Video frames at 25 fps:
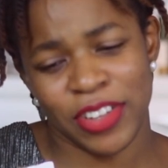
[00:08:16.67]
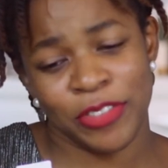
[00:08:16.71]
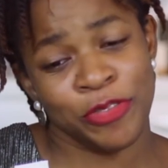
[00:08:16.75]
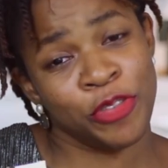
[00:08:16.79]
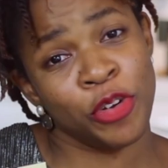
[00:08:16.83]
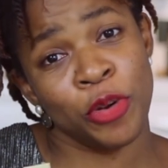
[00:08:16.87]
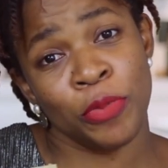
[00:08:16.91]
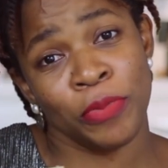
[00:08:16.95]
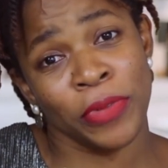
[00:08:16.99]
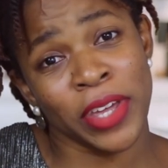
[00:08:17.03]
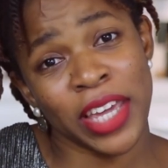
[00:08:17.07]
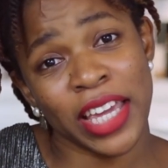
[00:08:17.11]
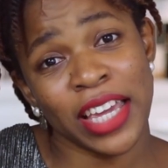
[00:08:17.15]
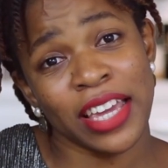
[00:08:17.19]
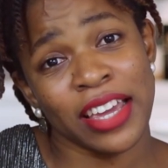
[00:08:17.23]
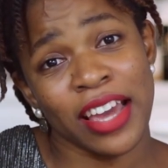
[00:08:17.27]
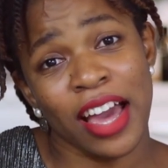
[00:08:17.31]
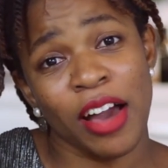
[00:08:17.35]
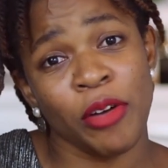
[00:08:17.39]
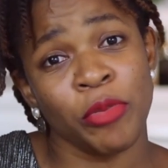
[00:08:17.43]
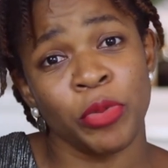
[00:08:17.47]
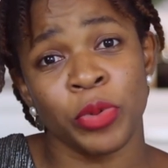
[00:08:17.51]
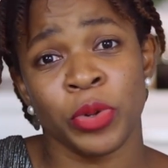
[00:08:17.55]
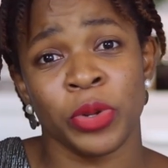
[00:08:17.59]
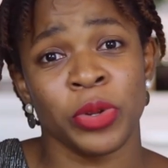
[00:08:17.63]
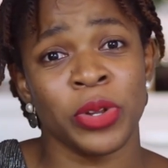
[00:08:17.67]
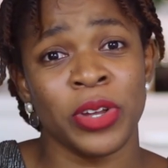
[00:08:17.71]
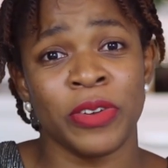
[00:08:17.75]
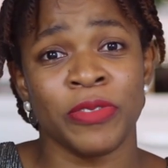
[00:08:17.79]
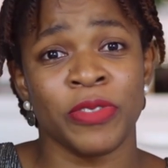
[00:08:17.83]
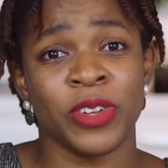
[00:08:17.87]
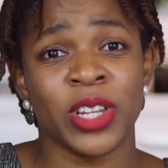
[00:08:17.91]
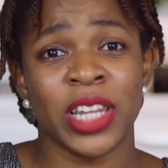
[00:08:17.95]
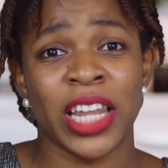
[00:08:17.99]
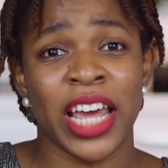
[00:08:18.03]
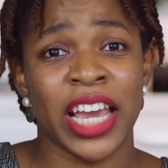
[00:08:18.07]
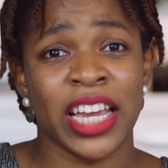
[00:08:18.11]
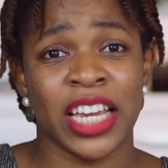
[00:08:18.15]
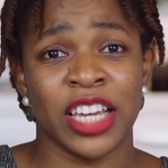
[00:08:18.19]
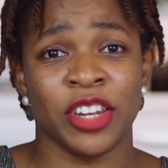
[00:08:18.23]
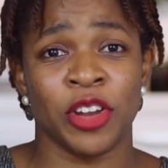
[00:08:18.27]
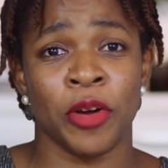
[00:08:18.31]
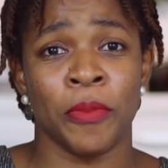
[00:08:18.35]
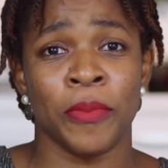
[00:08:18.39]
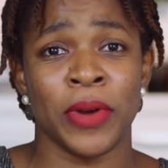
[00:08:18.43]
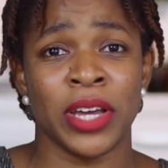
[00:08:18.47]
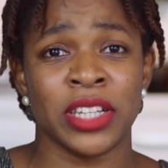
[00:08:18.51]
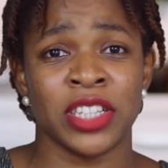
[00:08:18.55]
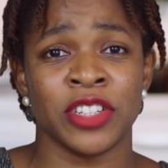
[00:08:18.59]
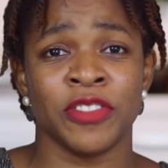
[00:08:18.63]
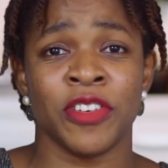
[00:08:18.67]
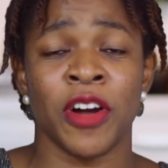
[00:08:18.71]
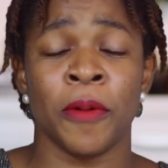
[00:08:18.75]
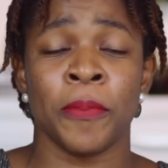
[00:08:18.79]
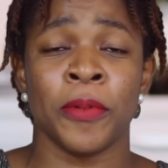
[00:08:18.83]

For me, I wouldn't even like it on myself.